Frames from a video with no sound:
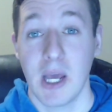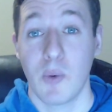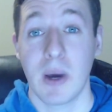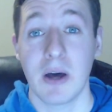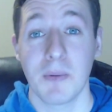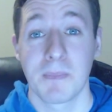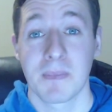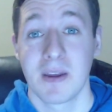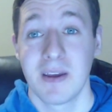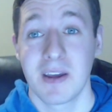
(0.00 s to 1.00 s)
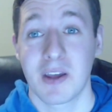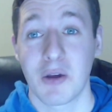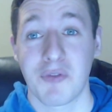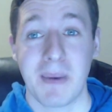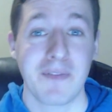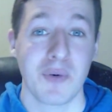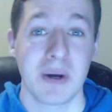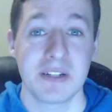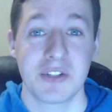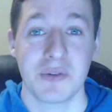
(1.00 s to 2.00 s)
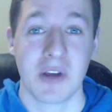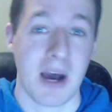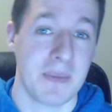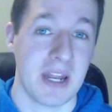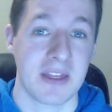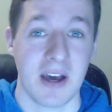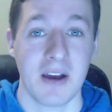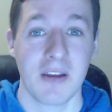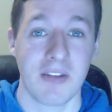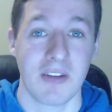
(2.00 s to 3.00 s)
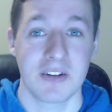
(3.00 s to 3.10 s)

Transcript: Well, goes from everyone to comedy thugs